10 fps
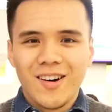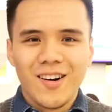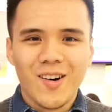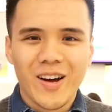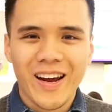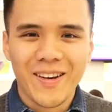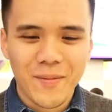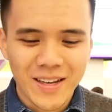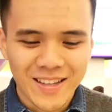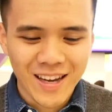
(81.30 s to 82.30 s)
Okay,
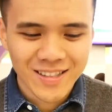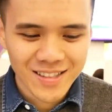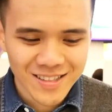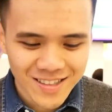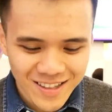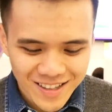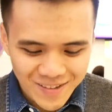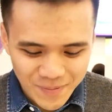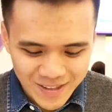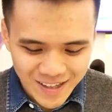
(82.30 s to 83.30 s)
my dad
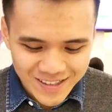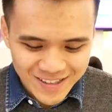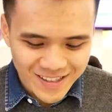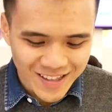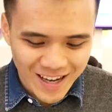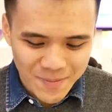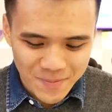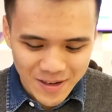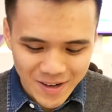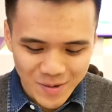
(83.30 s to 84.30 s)
just came
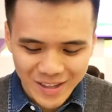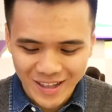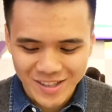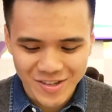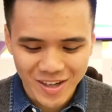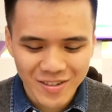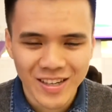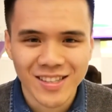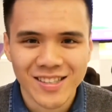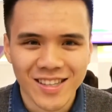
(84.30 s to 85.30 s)
here with like a tray of
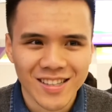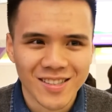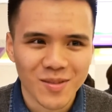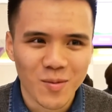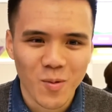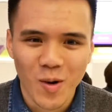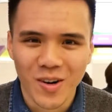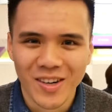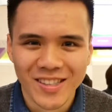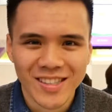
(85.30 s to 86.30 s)
like 6
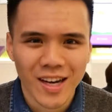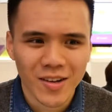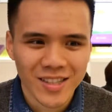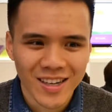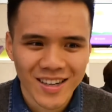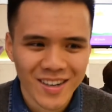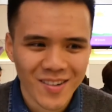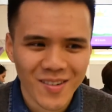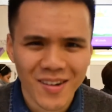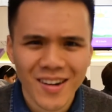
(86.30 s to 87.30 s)
waters. I was like,
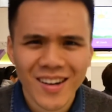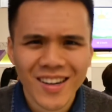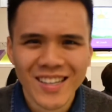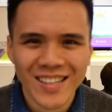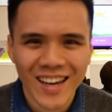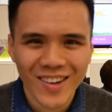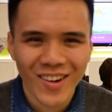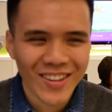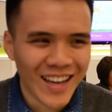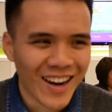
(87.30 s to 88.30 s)
is that
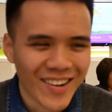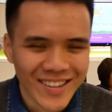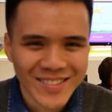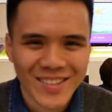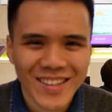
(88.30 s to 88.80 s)
all ours?